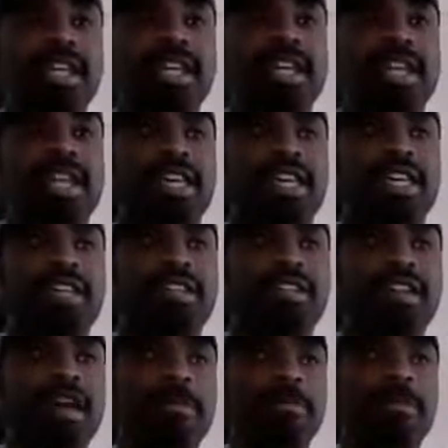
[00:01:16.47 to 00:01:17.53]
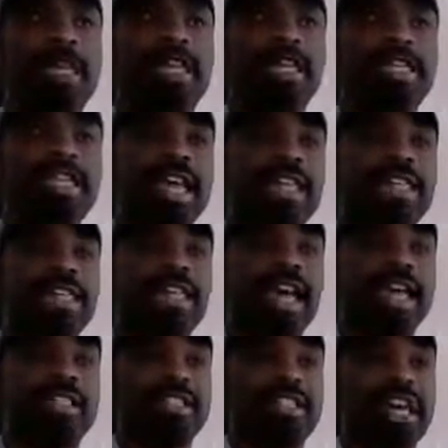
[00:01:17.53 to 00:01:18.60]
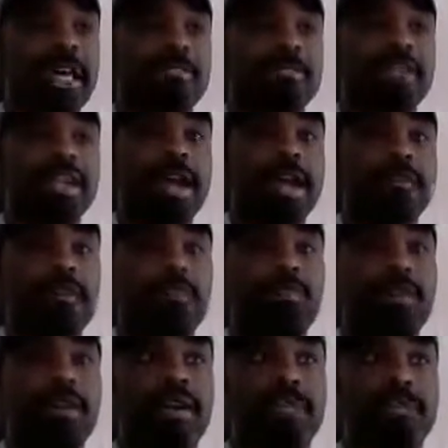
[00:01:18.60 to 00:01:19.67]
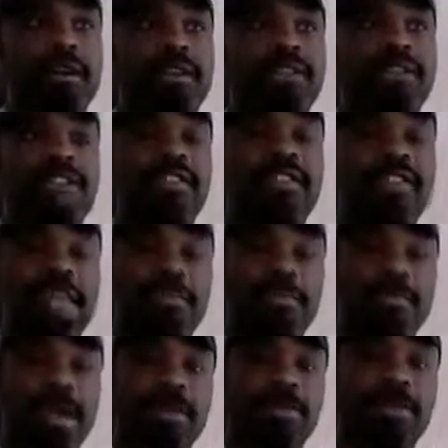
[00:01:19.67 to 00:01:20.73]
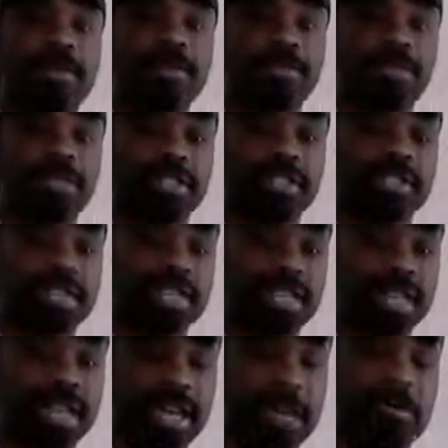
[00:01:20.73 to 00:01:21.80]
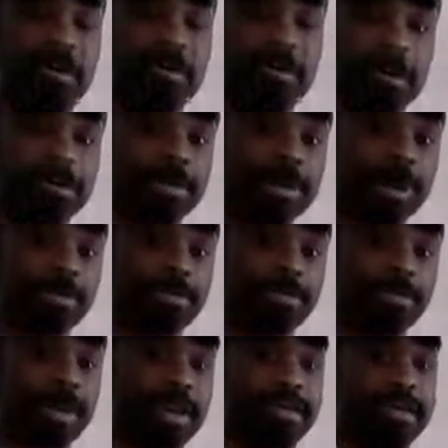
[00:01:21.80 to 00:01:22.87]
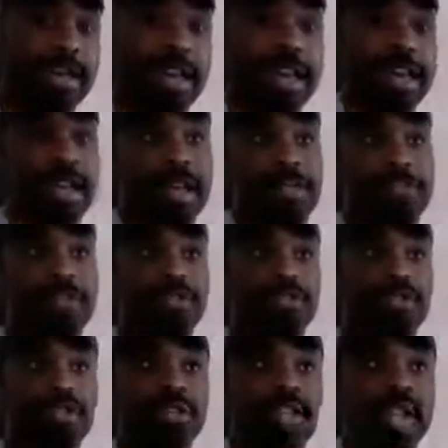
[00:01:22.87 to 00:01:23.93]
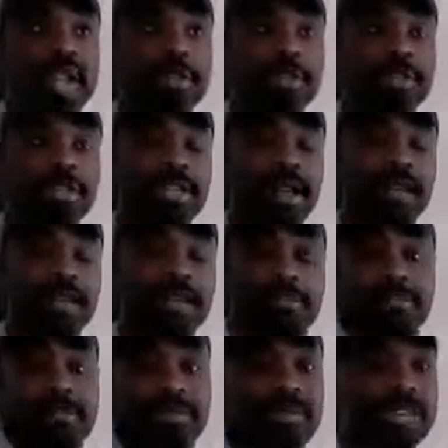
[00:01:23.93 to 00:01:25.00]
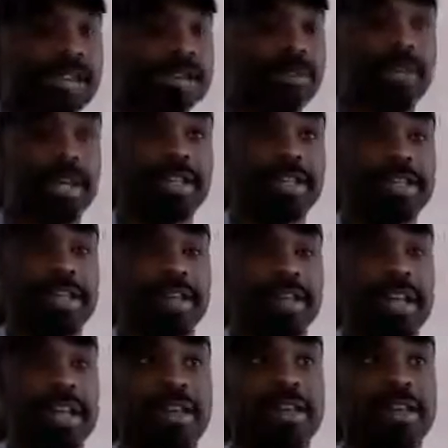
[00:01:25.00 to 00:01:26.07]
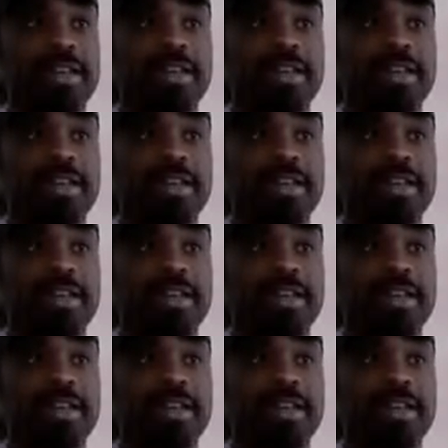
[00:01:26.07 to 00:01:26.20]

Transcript: and I played that nonstop. But I remember one of the most favorite games of mine was Herzoid Z. I hope I'm pronouncing it right. If not, I'm pretty sure in the comments I'll get corrected or not.